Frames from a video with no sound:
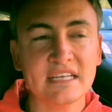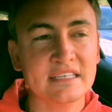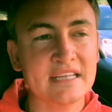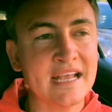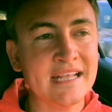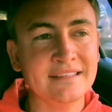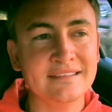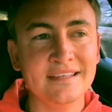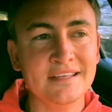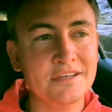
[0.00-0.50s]

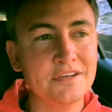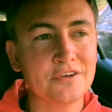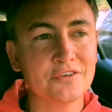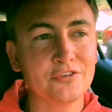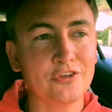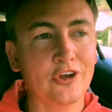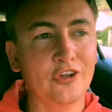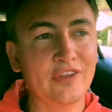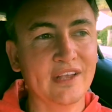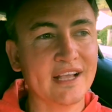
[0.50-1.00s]
19
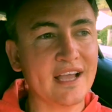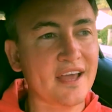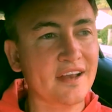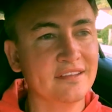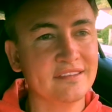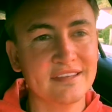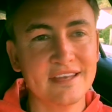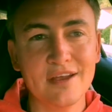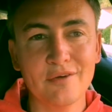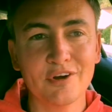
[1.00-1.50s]
years old, I got
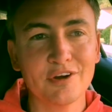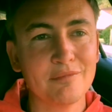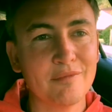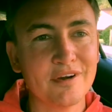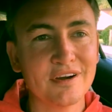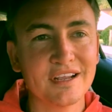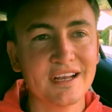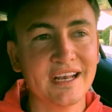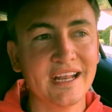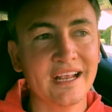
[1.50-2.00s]
into network
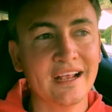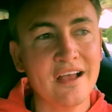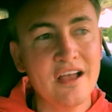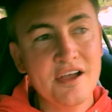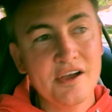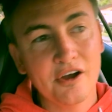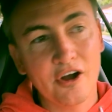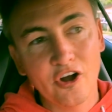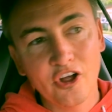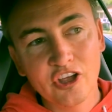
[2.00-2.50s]
marketing.
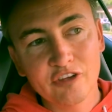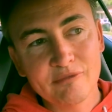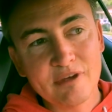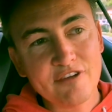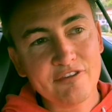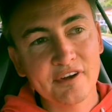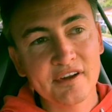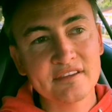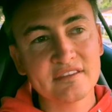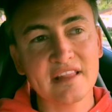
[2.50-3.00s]
All of my
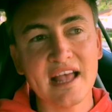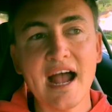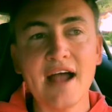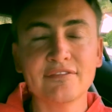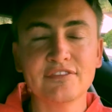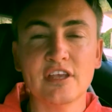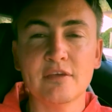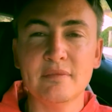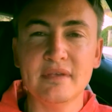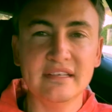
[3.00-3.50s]
friends
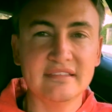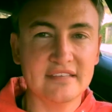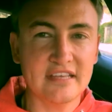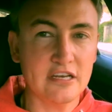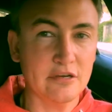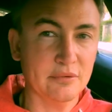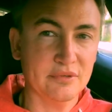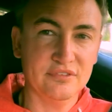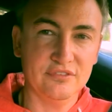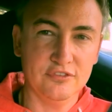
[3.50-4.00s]
laughed at me, said
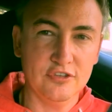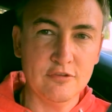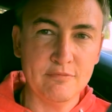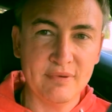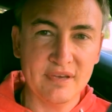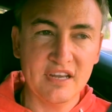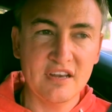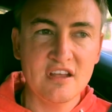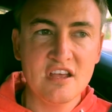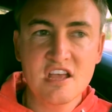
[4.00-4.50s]
it was
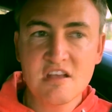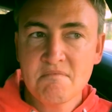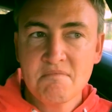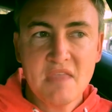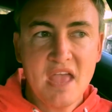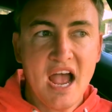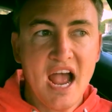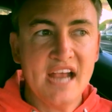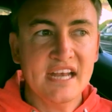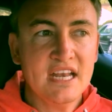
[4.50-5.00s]
stupid.
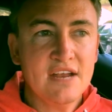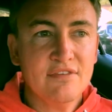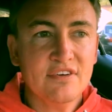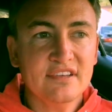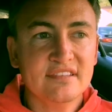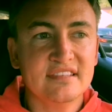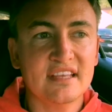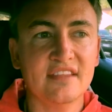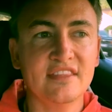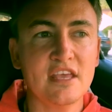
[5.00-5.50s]
I never
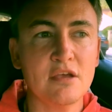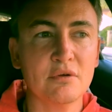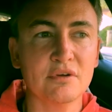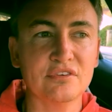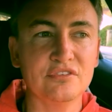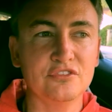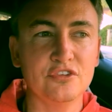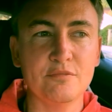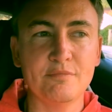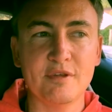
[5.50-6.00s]
said they were
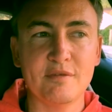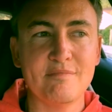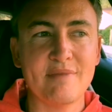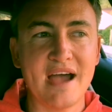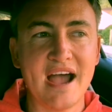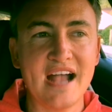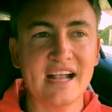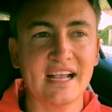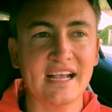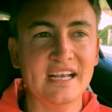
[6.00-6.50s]
stupid
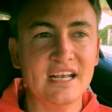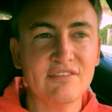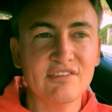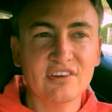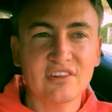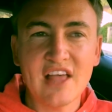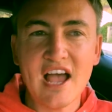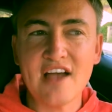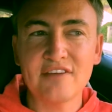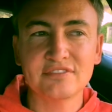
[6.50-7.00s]
back. I
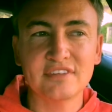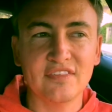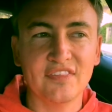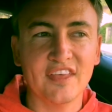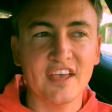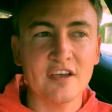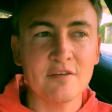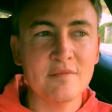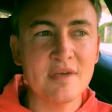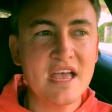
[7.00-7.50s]
never laughed at
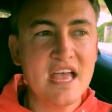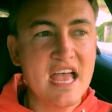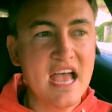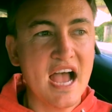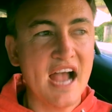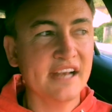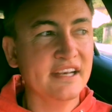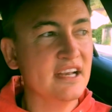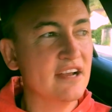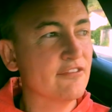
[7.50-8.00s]
them.
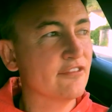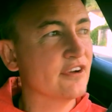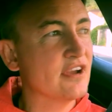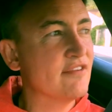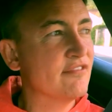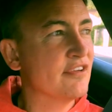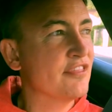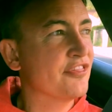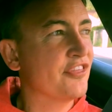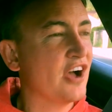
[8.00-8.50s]
I never
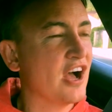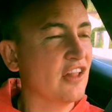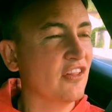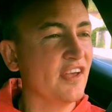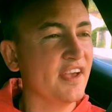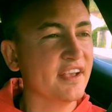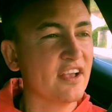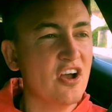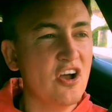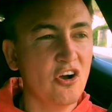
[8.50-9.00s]
even thought
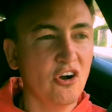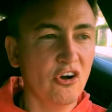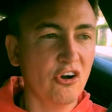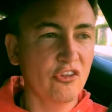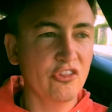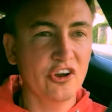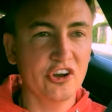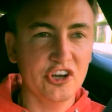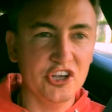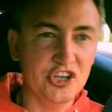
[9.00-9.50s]
like, oh,
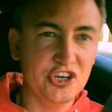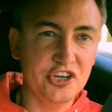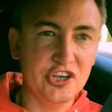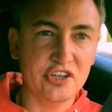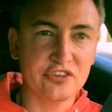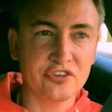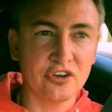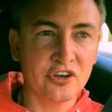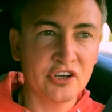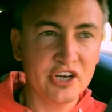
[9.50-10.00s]
they're
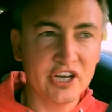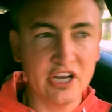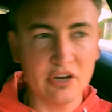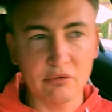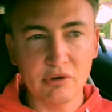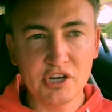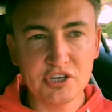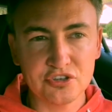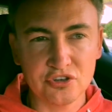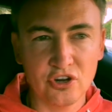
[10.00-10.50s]
idiots. I'm gonna get
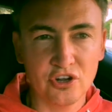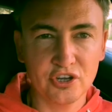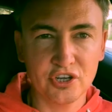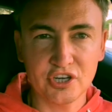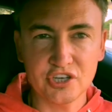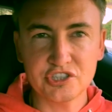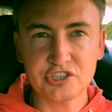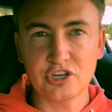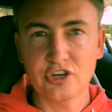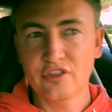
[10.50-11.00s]
rich and I'm
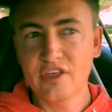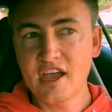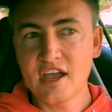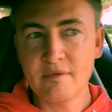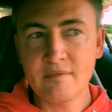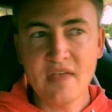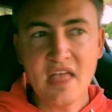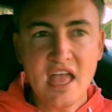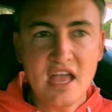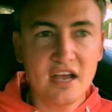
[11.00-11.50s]
gonna show
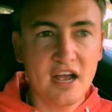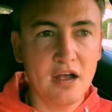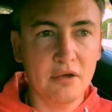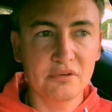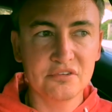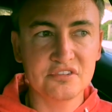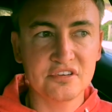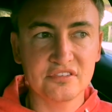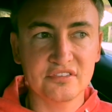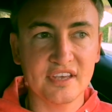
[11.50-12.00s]
them. I
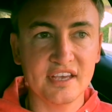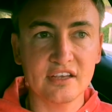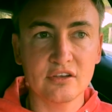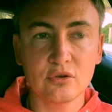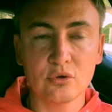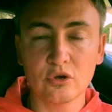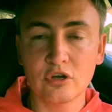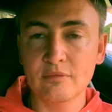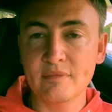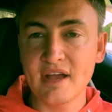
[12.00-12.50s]
was just like,
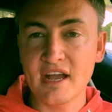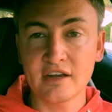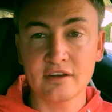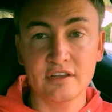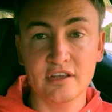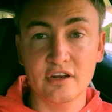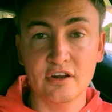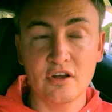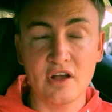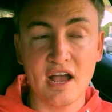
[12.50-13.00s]
cool, man,
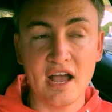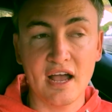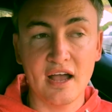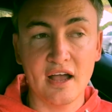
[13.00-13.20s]
you know,